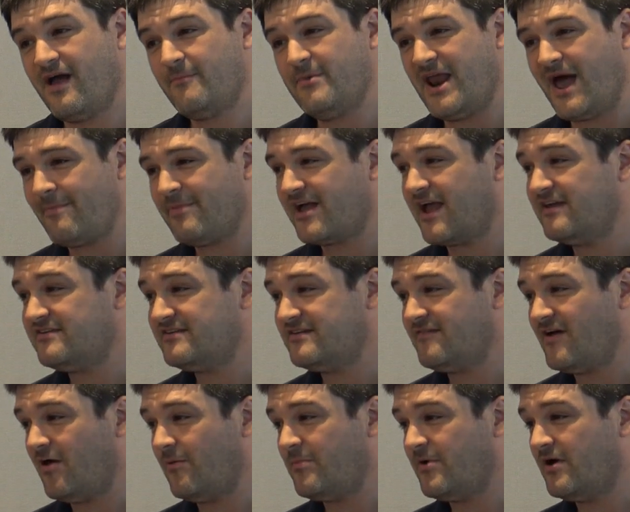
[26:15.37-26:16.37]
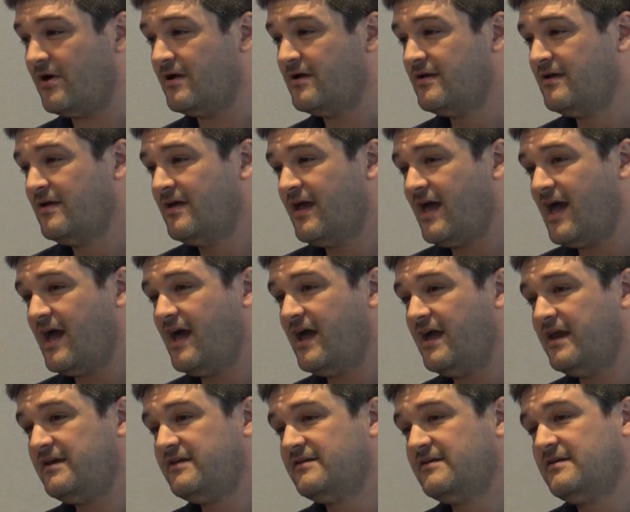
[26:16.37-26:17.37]
I'm an application developer,
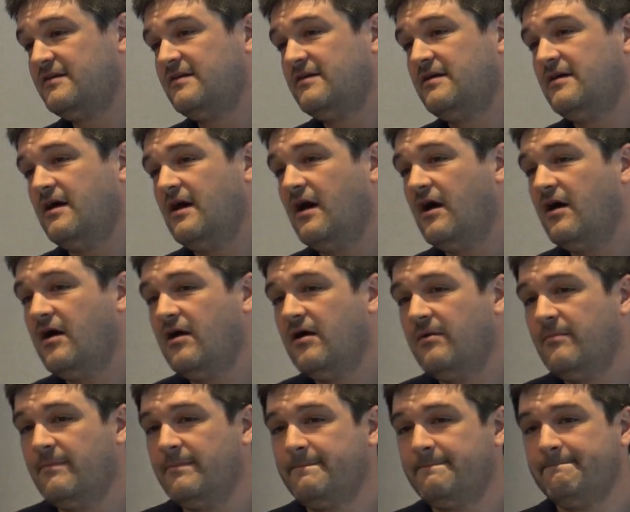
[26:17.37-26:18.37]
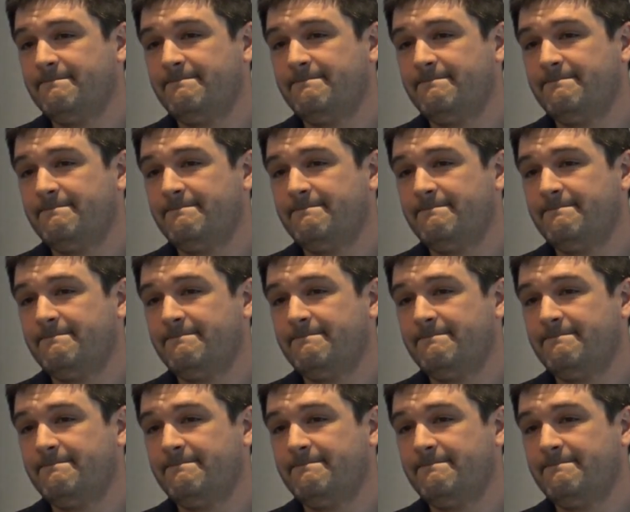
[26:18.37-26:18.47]
and I